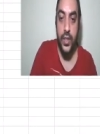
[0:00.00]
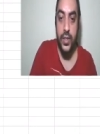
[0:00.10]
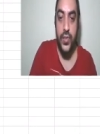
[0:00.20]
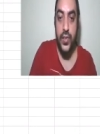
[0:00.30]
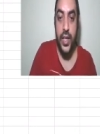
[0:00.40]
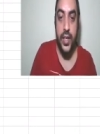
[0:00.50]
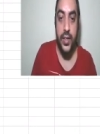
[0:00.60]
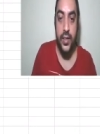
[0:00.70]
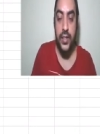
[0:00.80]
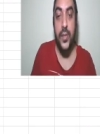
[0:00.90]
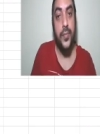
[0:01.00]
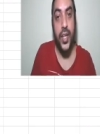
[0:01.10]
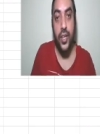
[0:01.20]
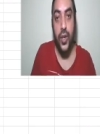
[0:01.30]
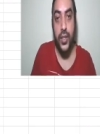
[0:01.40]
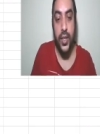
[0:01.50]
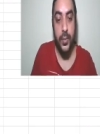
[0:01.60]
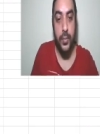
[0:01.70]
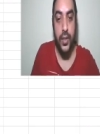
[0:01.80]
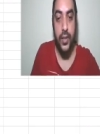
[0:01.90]
Select it. I got the
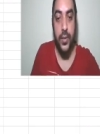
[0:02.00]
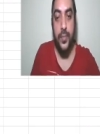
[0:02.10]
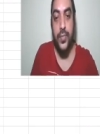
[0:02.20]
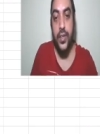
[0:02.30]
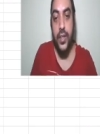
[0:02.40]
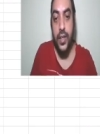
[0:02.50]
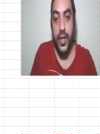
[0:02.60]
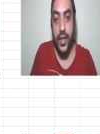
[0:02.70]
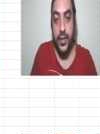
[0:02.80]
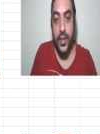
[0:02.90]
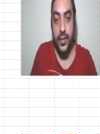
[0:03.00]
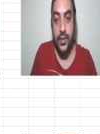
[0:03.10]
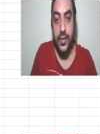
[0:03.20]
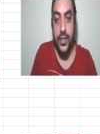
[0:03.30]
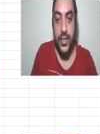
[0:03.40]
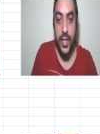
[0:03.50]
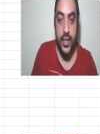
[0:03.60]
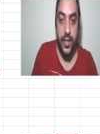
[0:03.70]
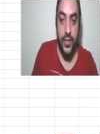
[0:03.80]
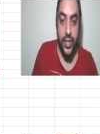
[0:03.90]
number. And then standard
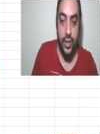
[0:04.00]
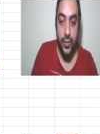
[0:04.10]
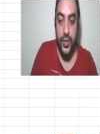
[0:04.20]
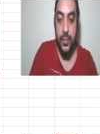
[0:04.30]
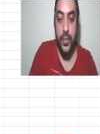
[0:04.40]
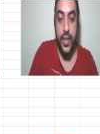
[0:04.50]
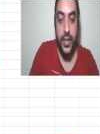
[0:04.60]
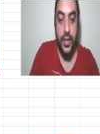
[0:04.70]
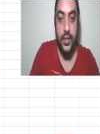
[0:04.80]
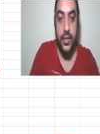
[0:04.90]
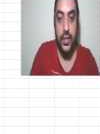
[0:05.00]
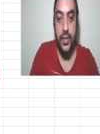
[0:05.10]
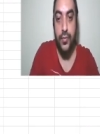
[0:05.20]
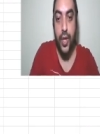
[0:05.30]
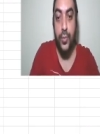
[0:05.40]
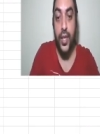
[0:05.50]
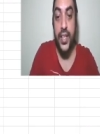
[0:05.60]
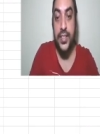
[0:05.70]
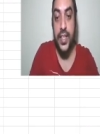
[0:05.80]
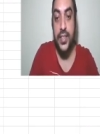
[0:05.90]
deviation of the market. Formula
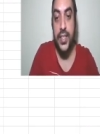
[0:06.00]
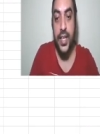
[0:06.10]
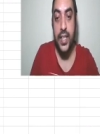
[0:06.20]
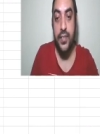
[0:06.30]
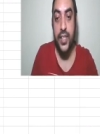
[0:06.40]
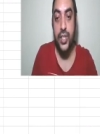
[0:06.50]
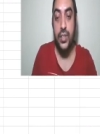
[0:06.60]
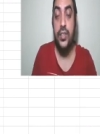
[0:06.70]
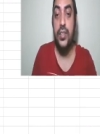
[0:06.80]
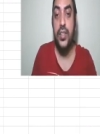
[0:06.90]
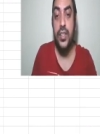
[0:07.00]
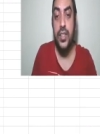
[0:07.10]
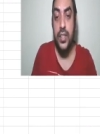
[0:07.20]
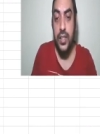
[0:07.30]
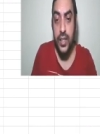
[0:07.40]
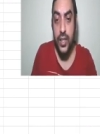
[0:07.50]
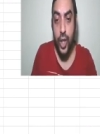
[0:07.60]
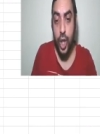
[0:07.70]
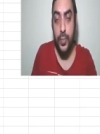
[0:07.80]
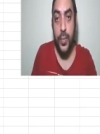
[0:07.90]
is there. Standard deviation
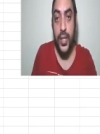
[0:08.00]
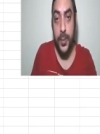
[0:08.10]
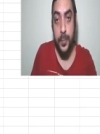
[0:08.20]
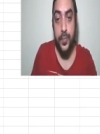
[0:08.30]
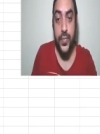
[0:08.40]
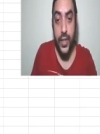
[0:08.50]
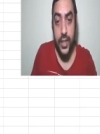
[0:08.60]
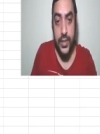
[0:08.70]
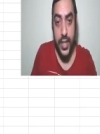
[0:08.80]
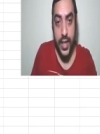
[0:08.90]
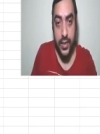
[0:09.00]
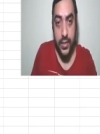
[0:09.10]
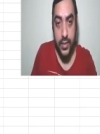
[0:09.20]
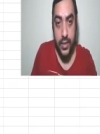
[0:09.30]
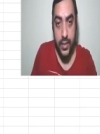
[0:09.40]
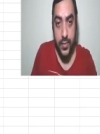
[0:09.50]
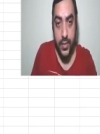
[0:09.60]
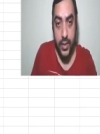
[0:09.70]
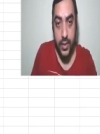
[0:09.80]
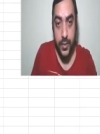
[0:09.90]
dot P. Select
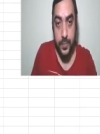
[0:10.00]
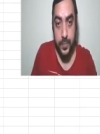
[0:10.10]
the